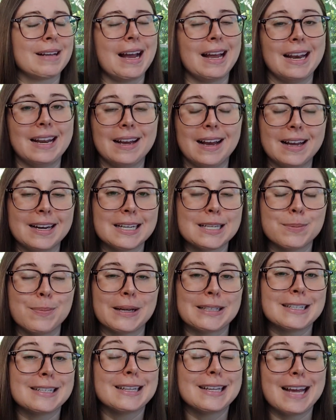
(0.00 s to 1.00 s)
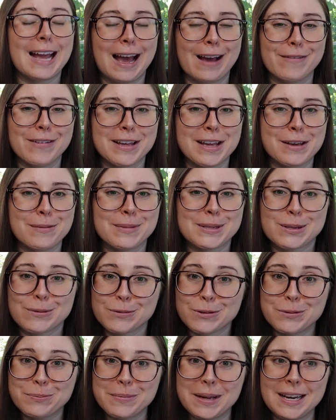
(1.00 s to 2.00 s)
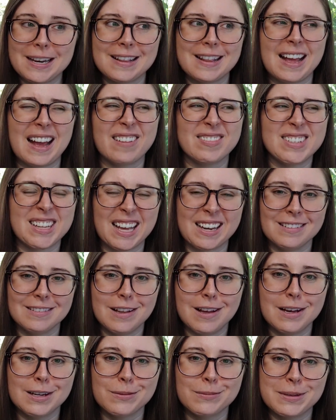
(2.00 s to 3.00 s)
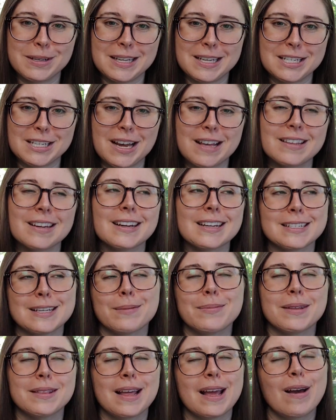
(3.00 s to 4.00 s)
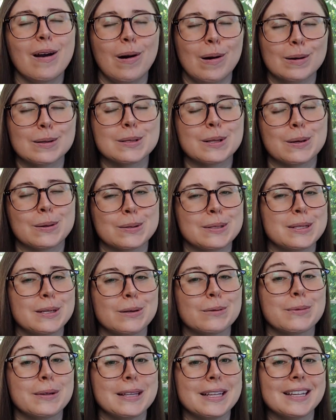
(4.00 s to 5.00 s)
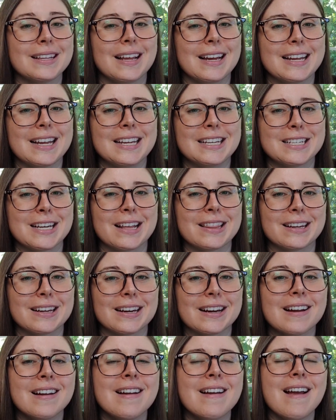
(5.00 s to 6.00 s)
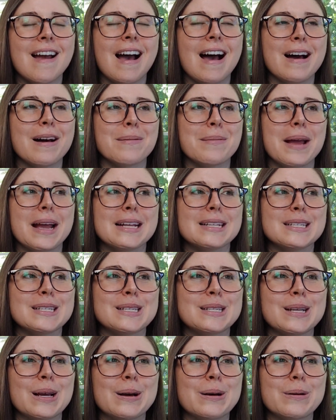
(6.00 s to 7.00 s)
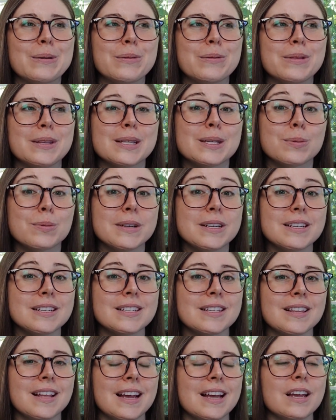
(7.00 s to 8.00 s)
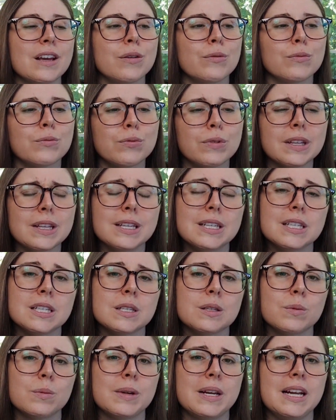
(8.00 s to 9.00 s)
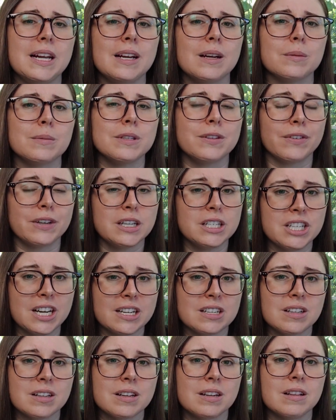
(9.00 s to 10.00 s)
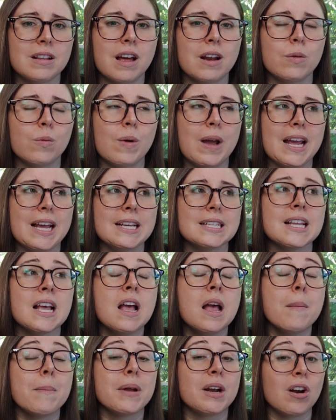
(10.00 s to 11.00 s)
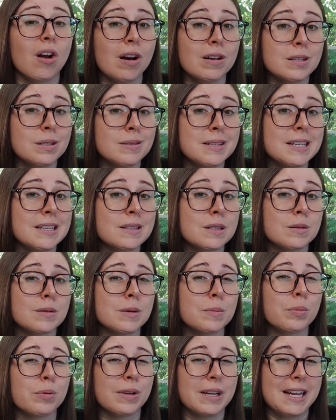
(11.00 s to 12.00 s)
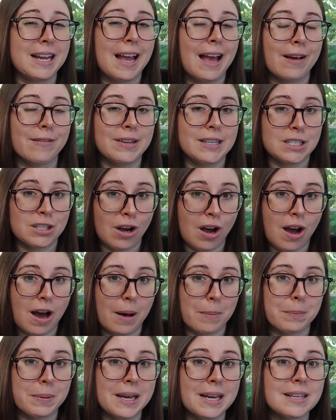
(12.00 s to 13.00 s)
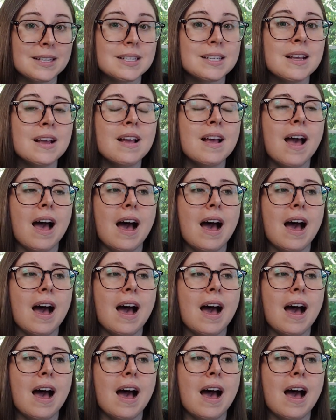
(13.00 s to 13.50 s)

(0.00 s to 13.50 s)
kind of unexpectedly having him as a roommate and they have to get along with each other, except that they also still really like each other. Um, and so this was like really sweet. It was very gentle in a lot of ways, but it also deals with some pretty heavy topics.